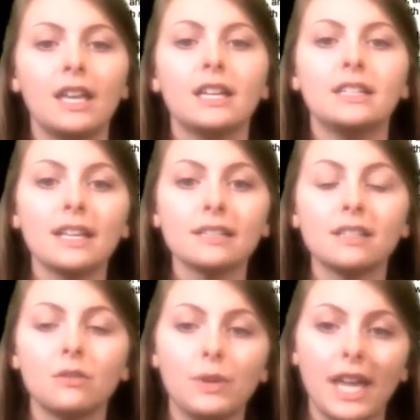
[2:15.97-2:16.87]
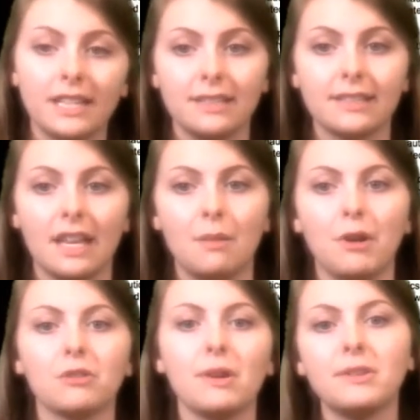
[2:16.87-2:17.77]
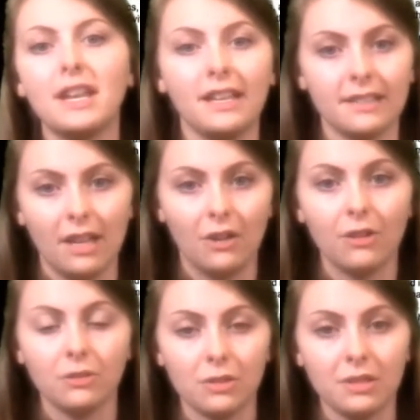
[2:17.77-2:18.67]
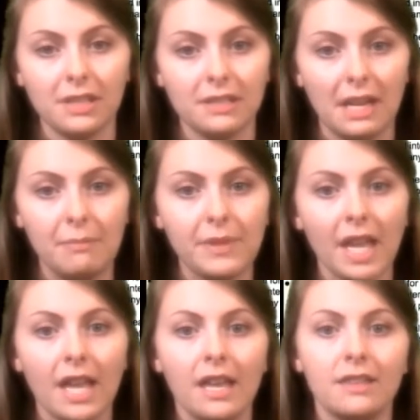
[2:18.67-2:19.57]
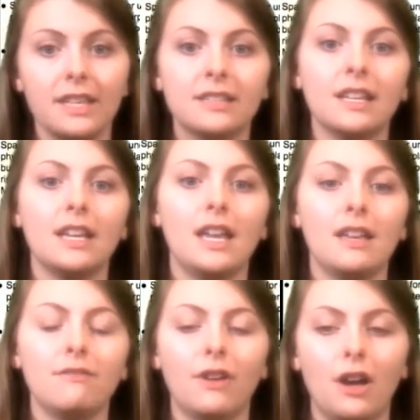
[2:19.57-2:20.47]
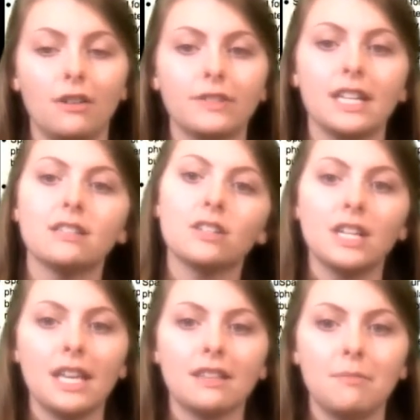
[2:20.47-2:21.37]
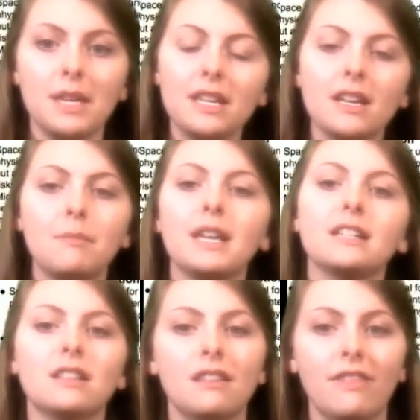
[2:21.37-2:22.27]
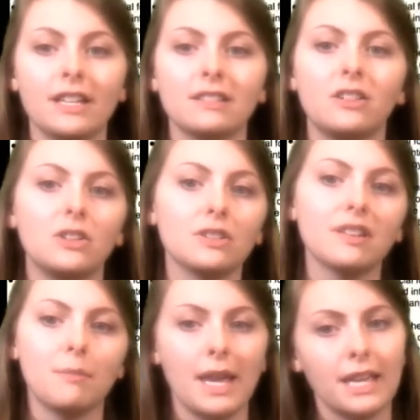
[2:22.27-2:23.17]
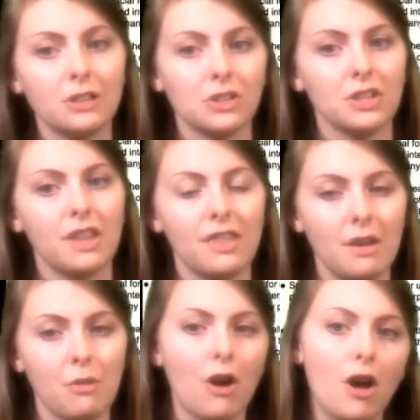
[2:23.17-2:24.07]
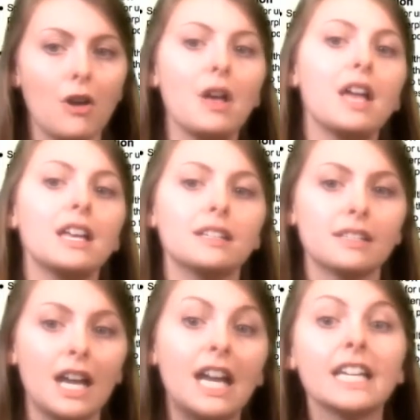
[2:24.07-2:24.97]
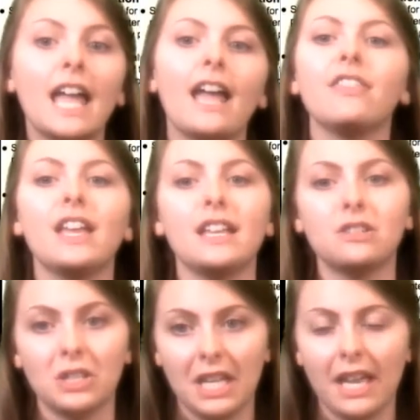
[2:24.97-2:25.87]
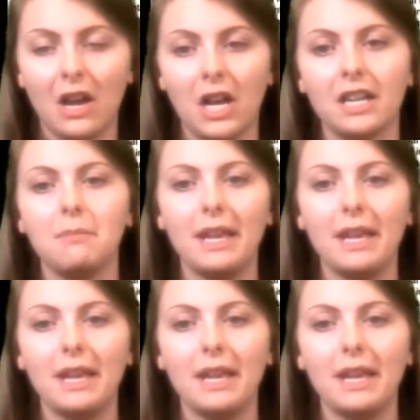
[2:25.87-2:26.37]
Next, we had to set up our rotating cell culture system. This involved inserting the medium into the vessels, making sure that they were all snug, and then turning it on and